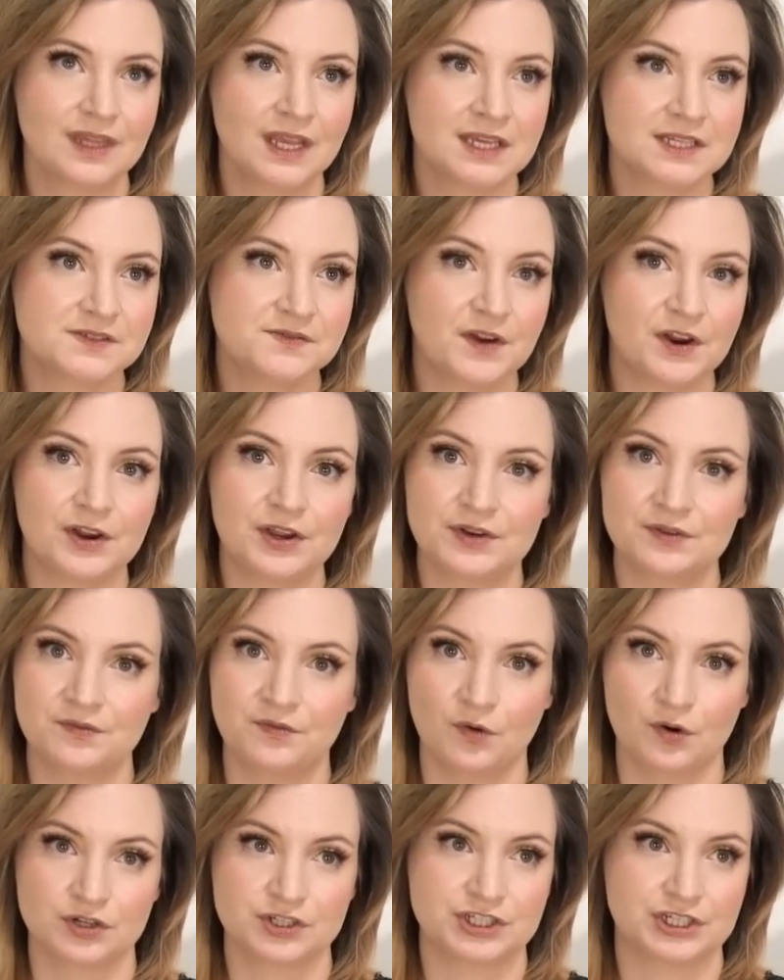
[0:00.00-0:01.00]
it's very
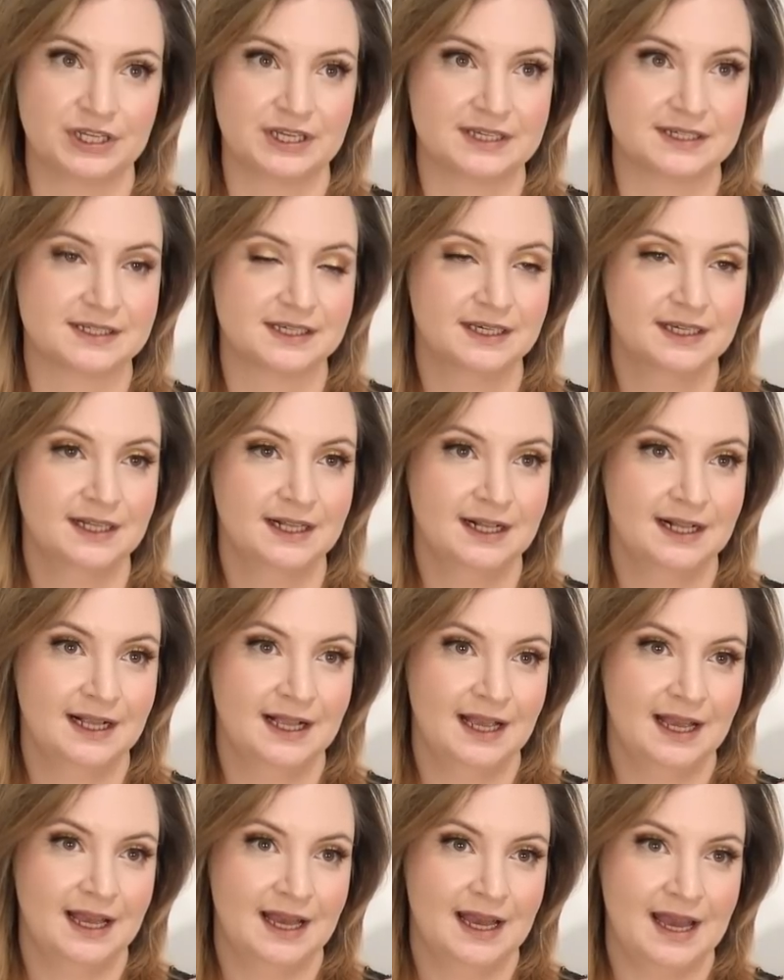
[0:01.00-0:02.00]
unfortunate
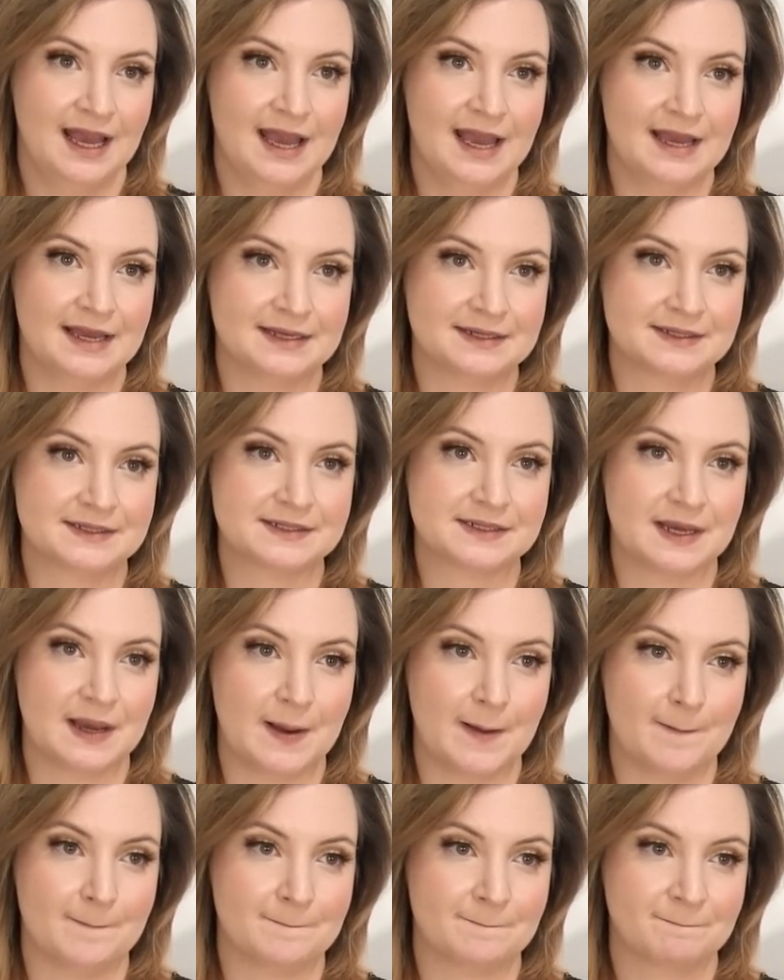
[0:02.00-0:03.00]
and
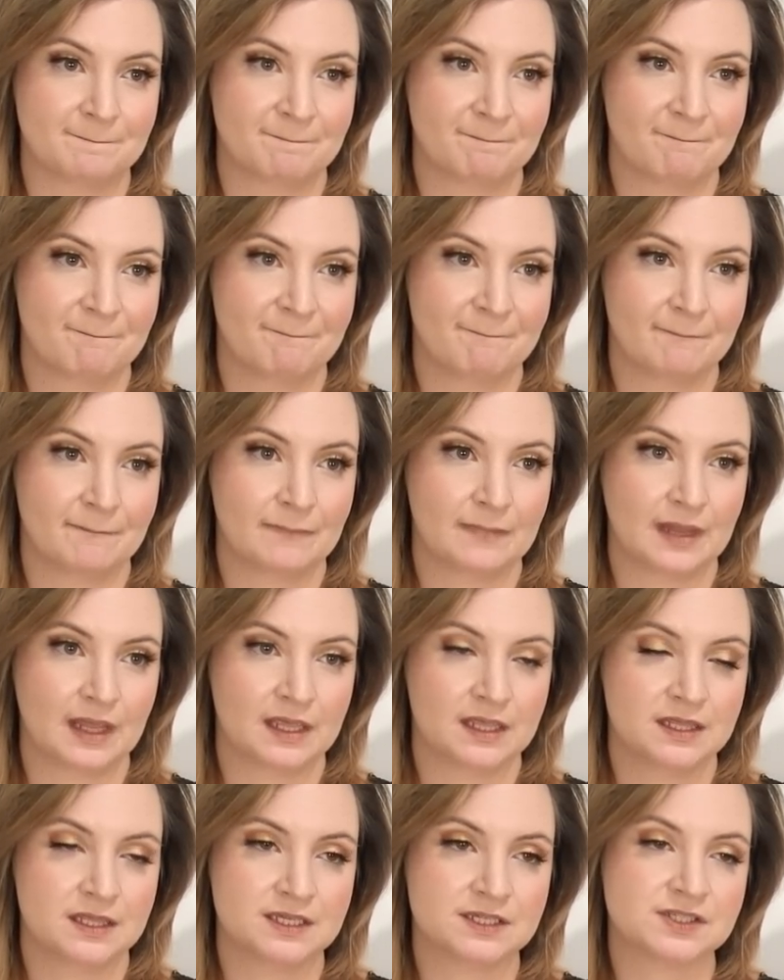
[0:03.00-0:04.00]
um,
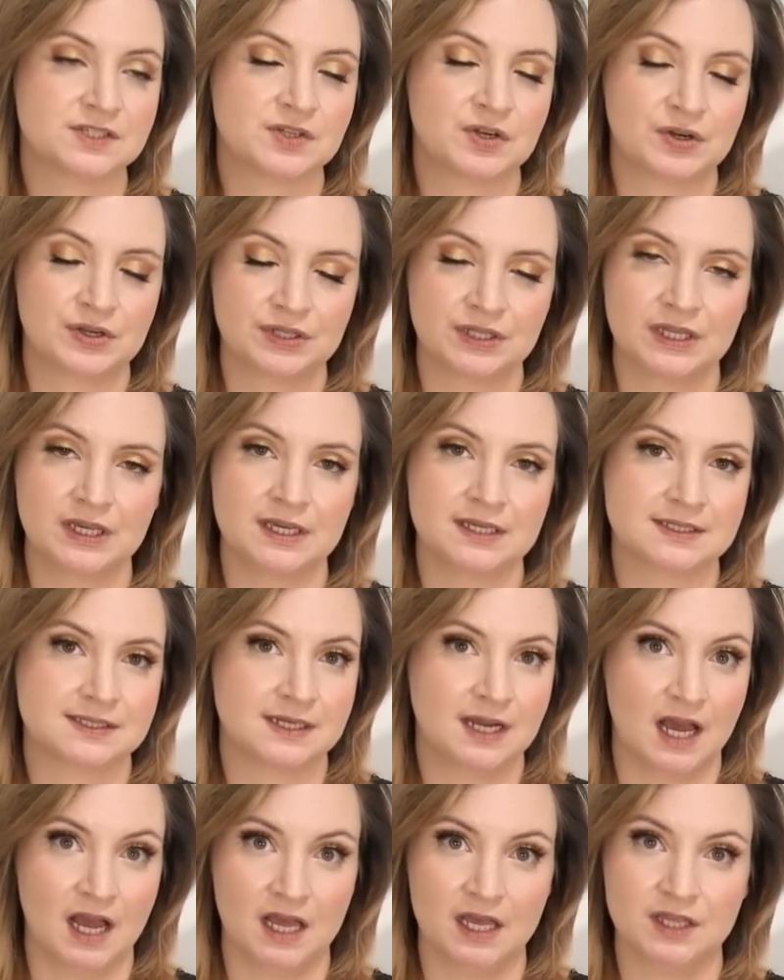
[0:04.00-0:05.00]
this certainly is
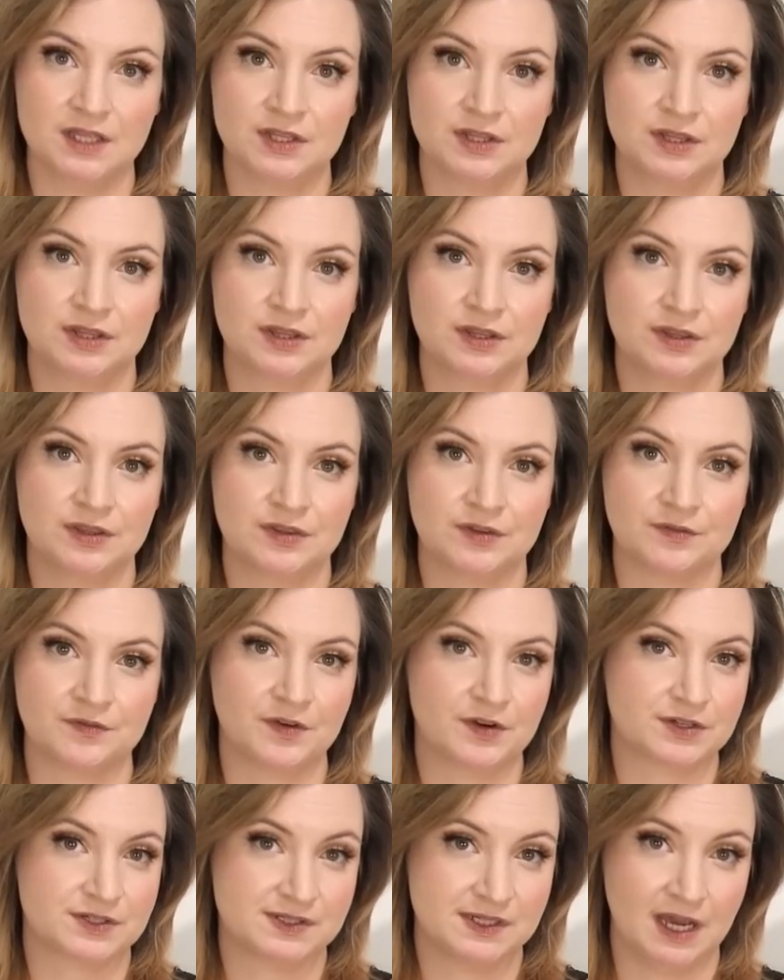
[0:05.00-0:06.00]
not the
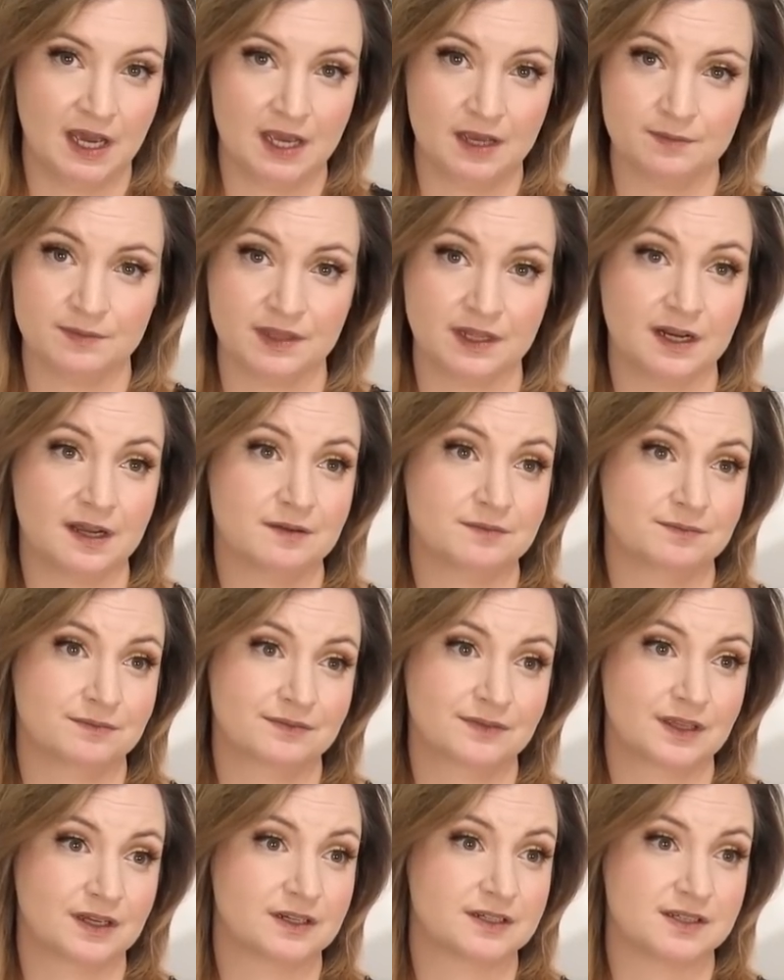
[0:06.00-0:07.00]
first time that
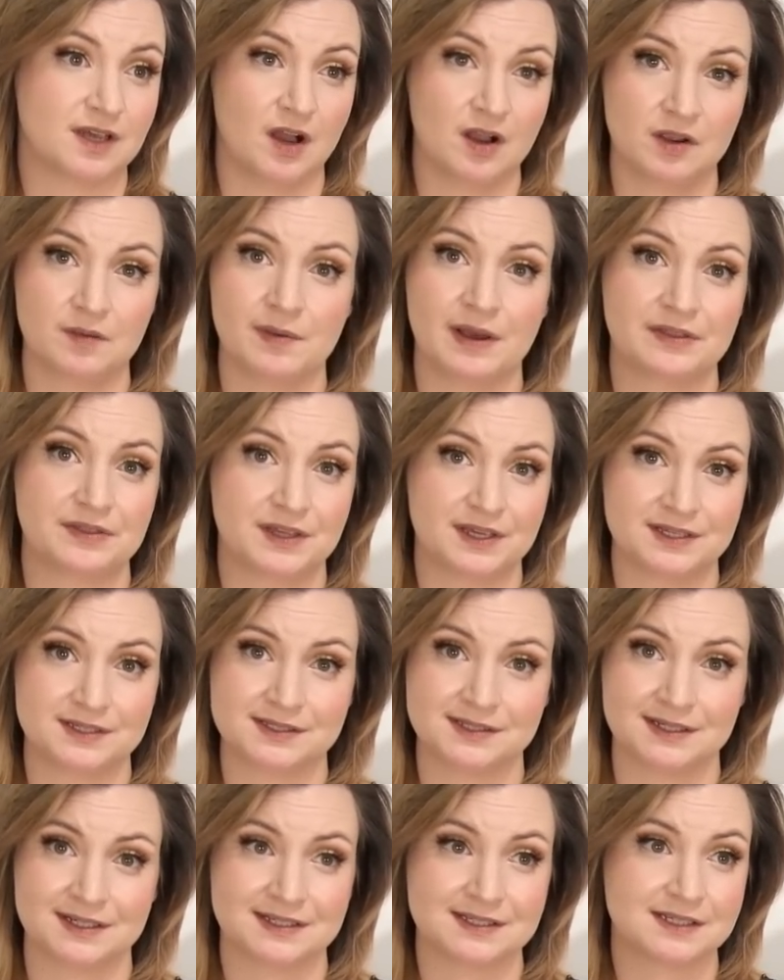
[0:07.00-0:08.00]
I'm going to talk about
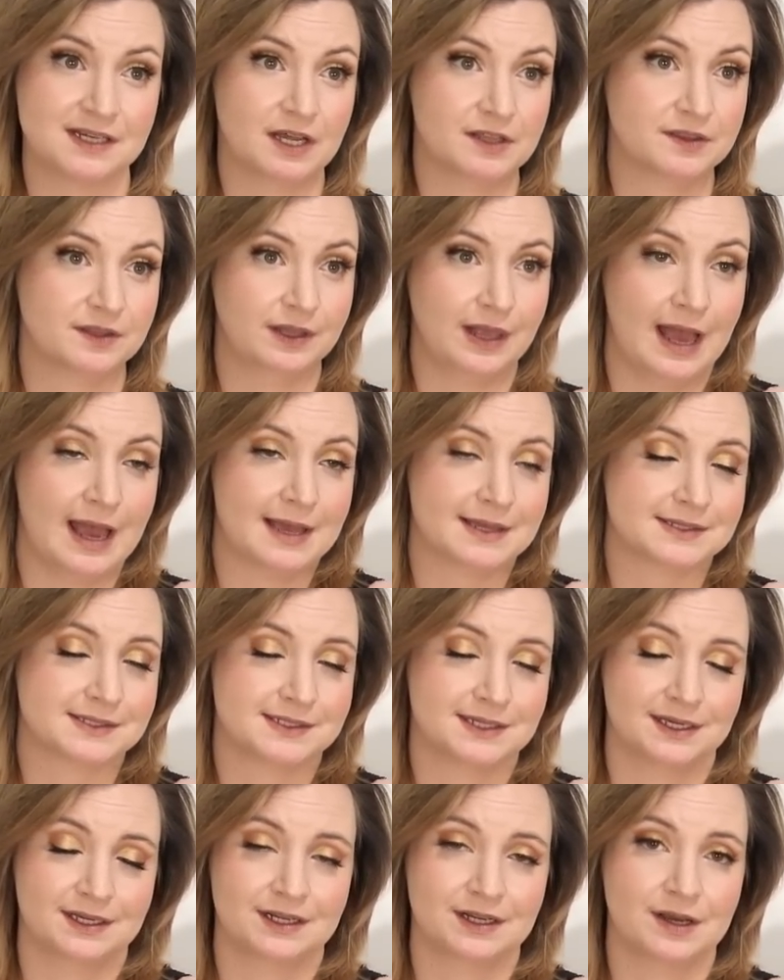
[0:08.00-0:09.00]
this and it's not the
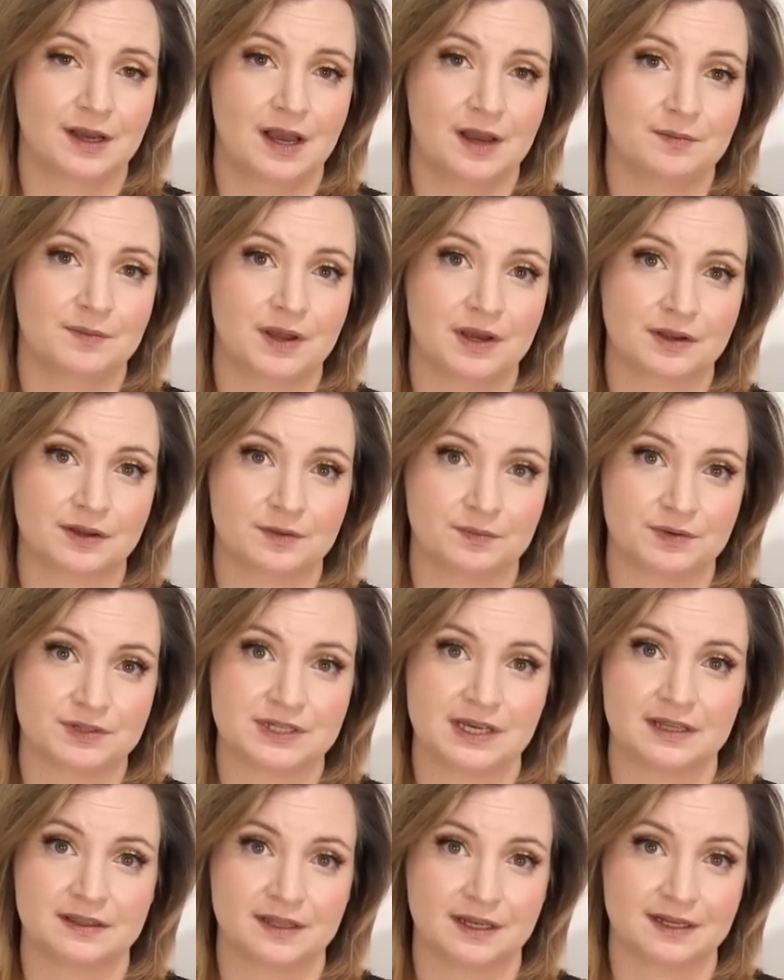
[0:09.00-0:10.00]
last and uh, I'm not going to
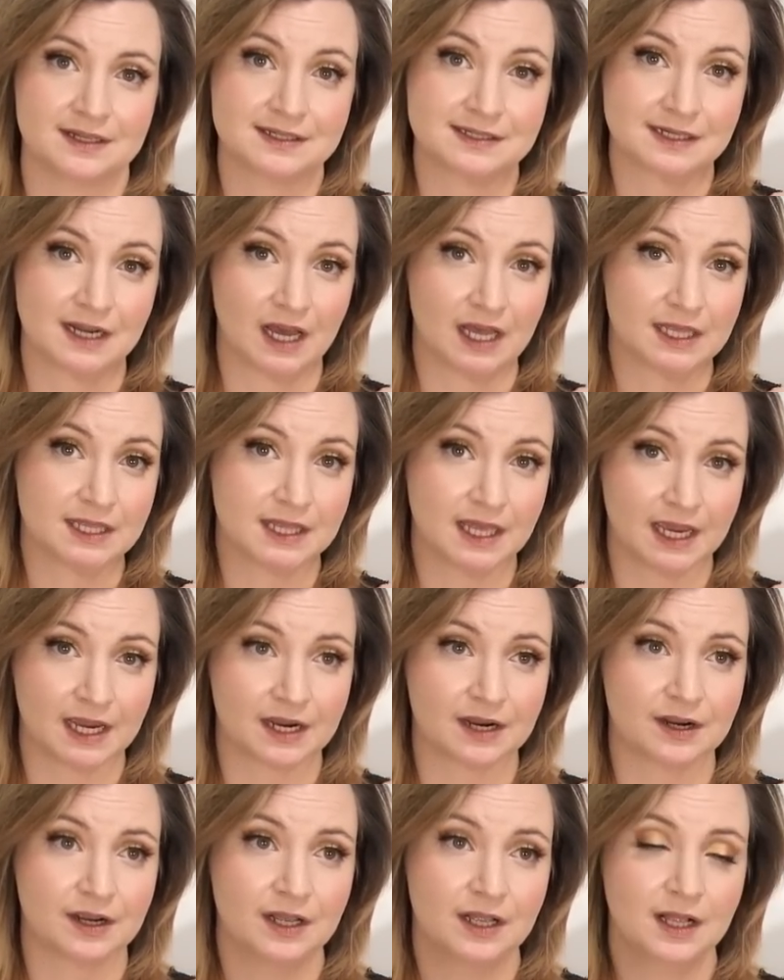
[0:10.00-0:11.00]
pretend that it's not
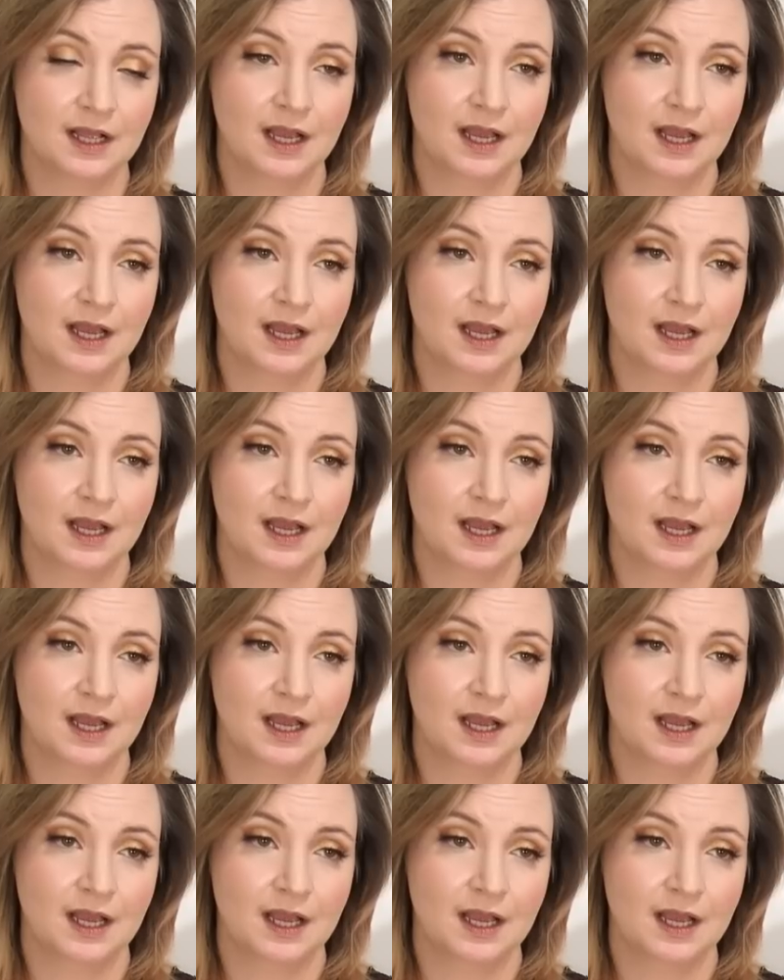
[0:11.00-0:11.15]
there.